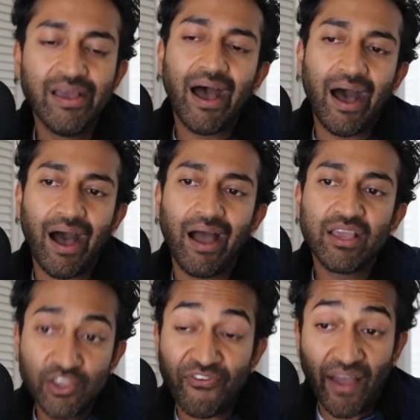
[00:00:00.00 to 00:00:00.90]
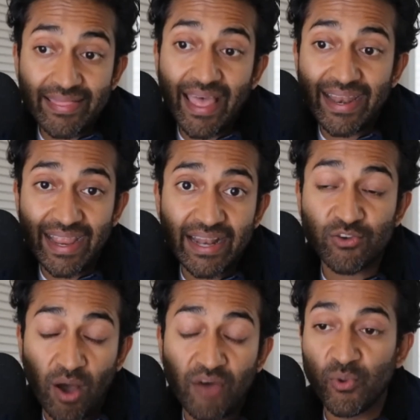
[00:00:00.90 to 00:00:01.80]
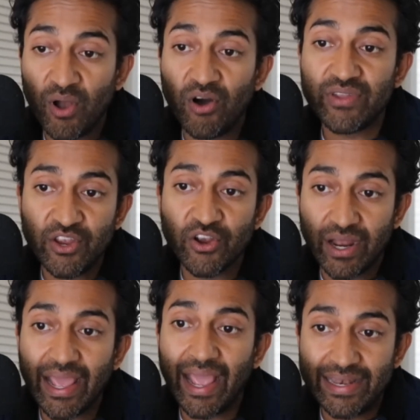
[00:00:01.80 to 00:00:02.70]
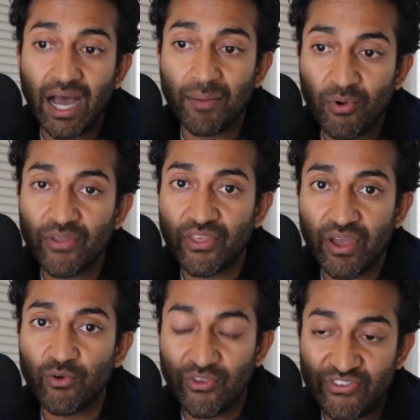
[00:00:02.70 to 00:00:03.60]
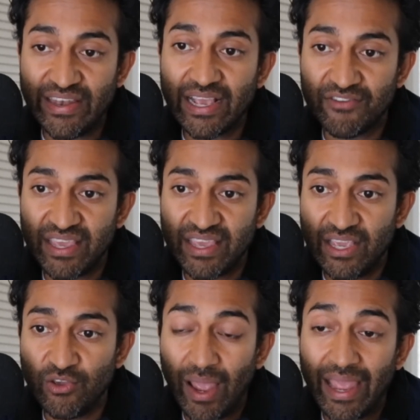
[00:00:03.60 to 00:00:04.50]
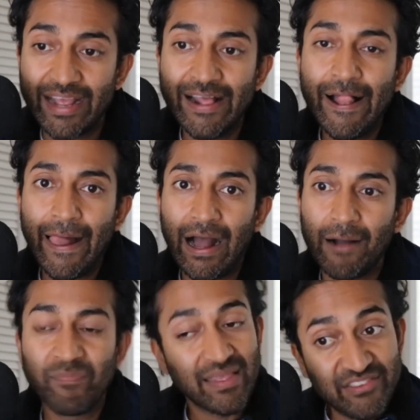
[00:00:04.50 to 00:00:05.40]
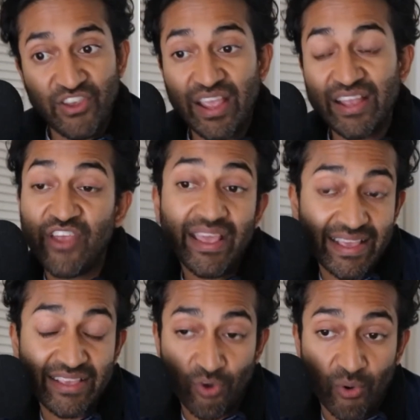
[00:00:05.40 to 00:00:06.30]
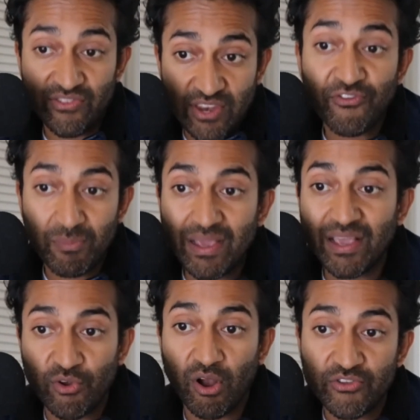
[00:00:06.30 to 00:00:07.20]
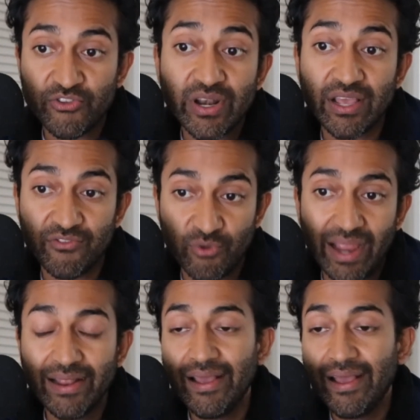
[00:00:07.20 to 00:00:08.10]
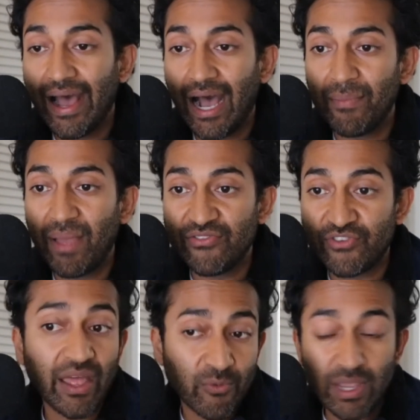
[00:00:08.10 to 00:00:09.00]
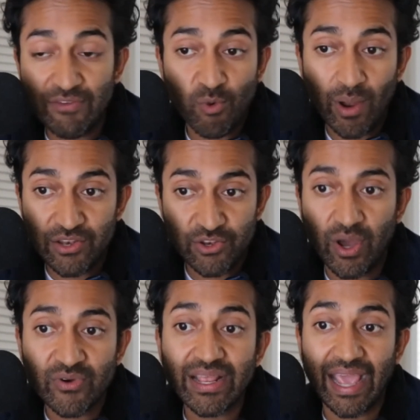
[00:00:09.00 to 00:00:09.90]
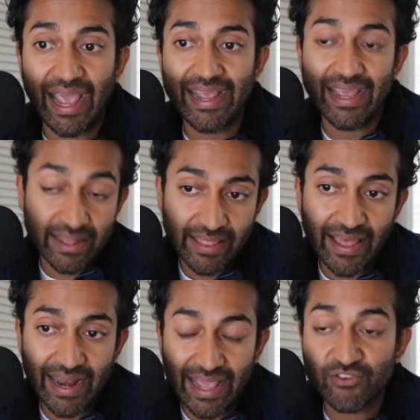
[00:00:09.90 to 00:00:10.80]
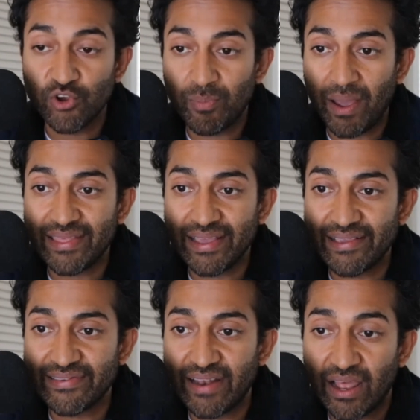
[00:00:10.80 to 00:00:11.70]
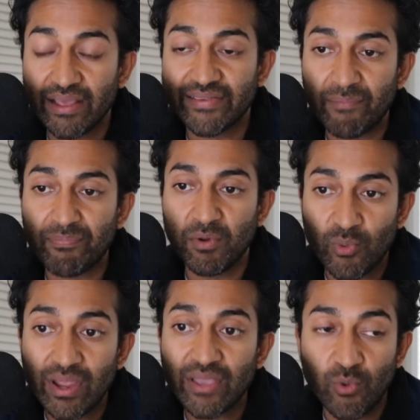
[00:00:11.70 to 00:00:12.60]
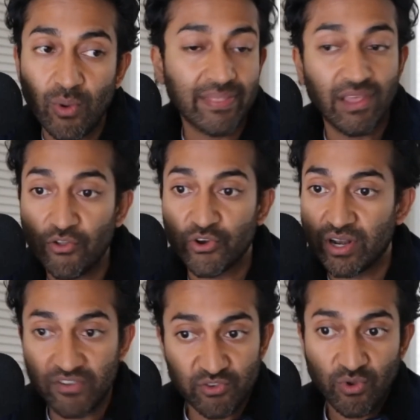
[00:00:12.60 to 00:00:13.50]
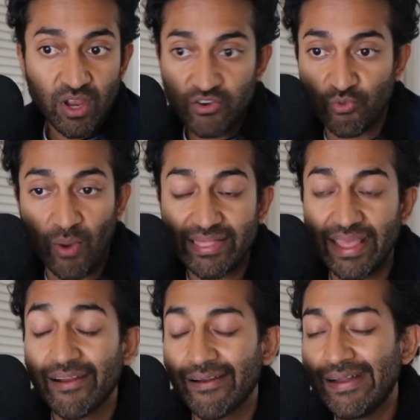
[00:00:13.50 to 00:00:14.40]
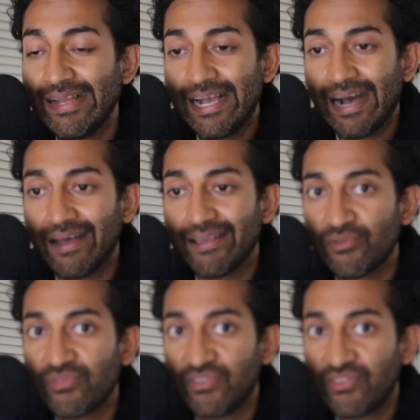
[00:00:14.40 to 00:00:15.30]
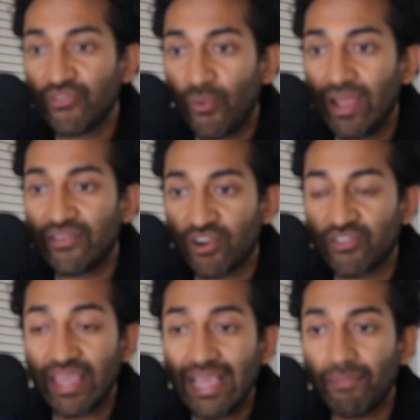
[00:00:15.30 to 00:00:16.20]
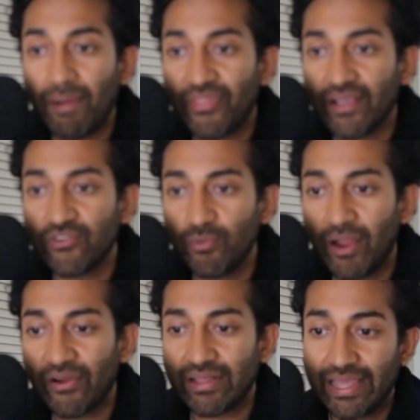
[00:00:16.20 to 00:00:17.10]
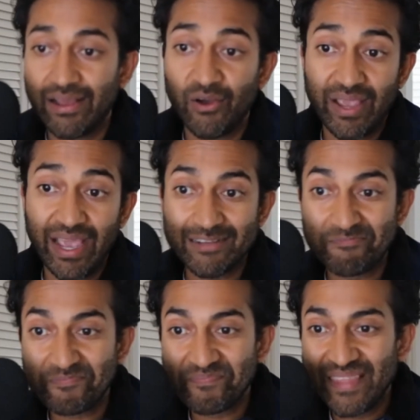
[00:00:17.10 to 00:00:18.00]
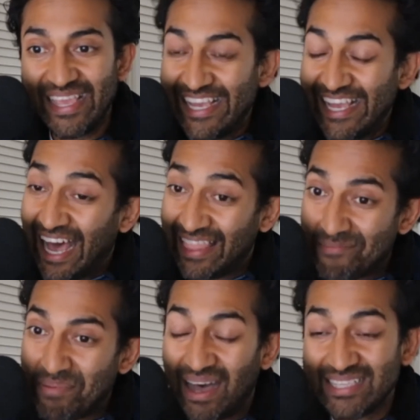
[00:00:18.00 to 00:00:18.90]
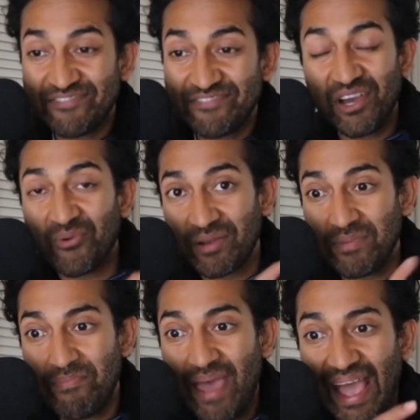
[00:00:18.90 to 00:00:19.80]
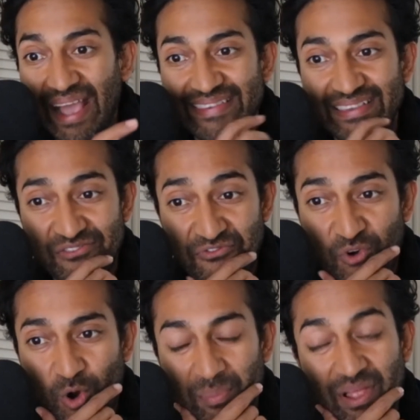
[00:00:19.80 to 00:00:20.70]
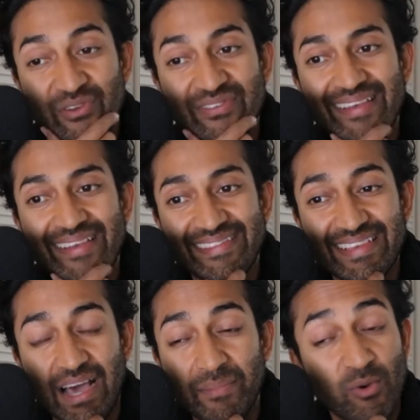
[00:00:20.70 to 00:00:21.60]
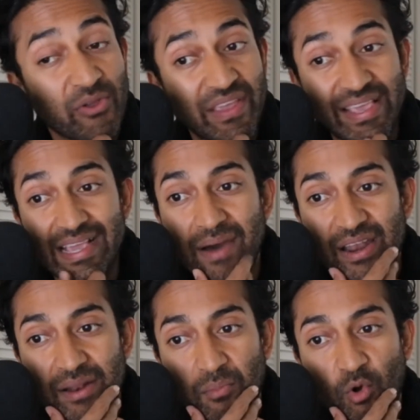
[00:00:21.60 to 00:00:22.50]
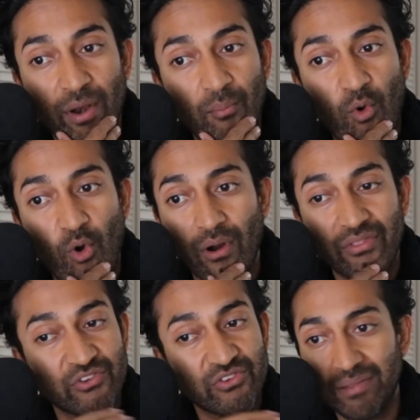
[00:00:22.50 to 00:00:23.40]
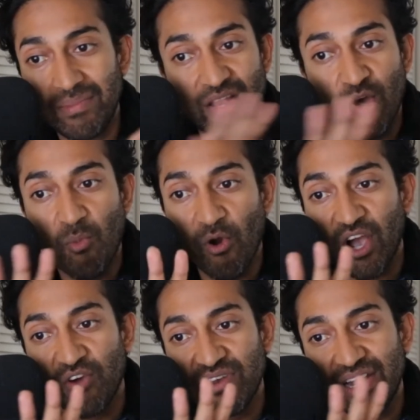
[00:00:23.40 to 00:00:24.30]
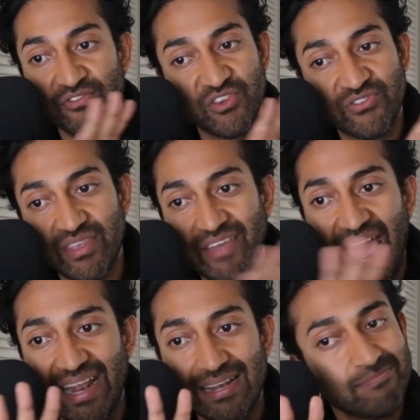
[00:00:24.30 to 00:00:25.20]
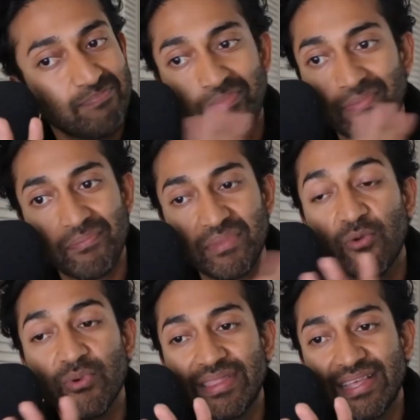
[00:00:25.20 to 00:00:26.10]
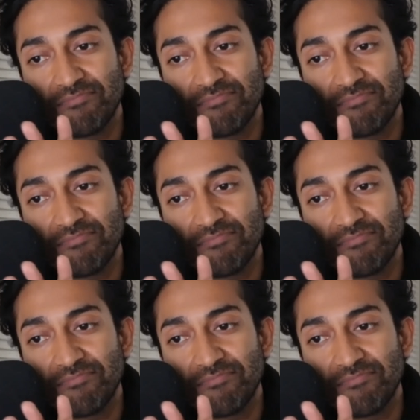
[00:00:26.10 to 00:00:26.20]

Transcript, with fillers: Uh, you find that in a 12 year old and you're going to end up with a rescinding of the EUA. Um, the J and J, the story is different because there are alternatives, right? Um, and so that even one in 200K in, in that age group, I think, is an unacceptable risk when the alternative is just right there. Uh, so this is the way to start thinking about things numerically. Okay. On that positive note, we're going to be back season four, plenary session. It's coming. We're thinking about it more and more. There's going to be no more COVID interviews. I've had it, I'm done with it.